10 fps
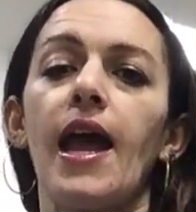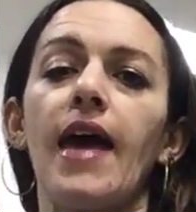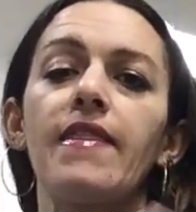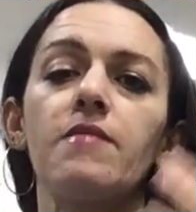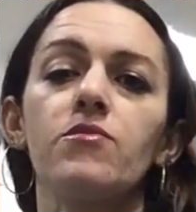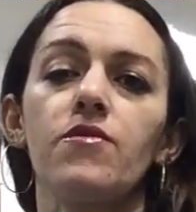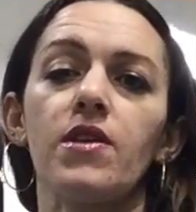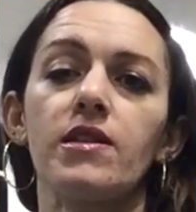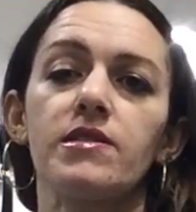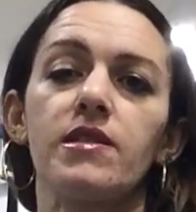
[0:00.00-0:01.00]
and then
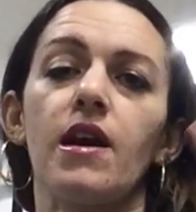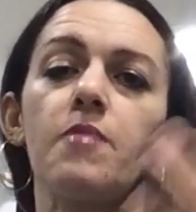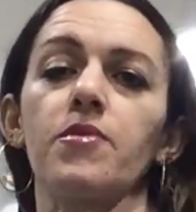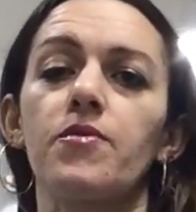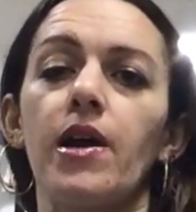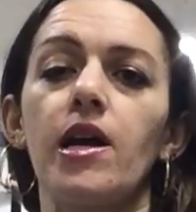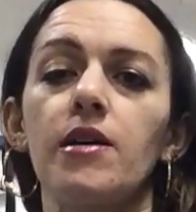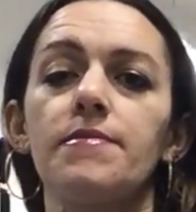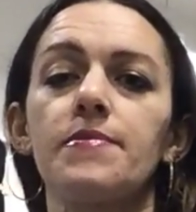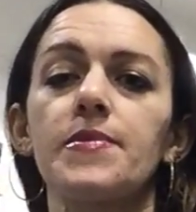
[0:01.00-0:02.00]
moving into the upper
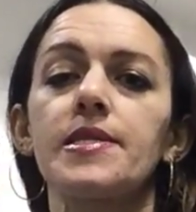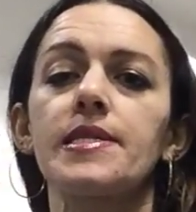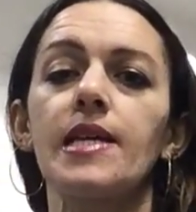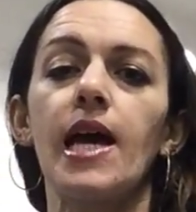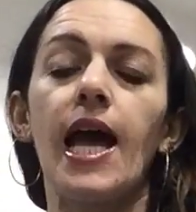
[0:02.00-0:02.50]
realms.